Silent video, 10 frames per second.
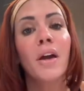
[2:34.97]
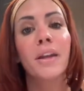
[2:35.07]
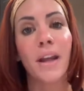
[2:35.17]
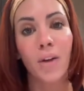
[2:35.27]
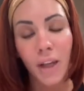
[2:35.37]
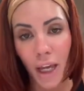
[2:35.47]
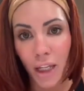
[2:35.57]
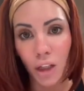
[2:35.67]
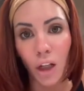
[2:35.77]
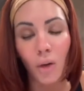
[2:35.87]
Now,
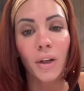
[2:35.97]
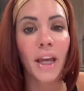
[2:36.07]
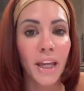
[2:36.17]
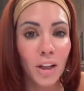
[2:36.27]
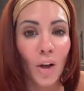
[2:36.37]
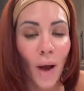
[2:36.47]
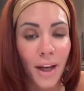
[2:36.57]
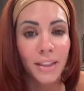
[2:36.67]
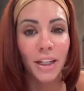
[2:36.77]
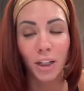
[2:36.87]
K-Glow. K-Glow
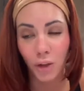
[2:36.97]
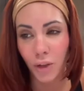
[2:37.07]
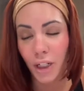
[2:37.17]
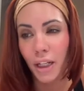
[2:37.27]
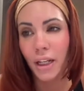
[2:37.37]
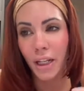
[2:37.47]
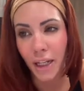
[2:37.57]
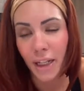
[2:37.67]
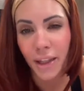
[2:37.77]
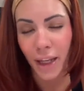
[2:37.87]
has an ingredient in it,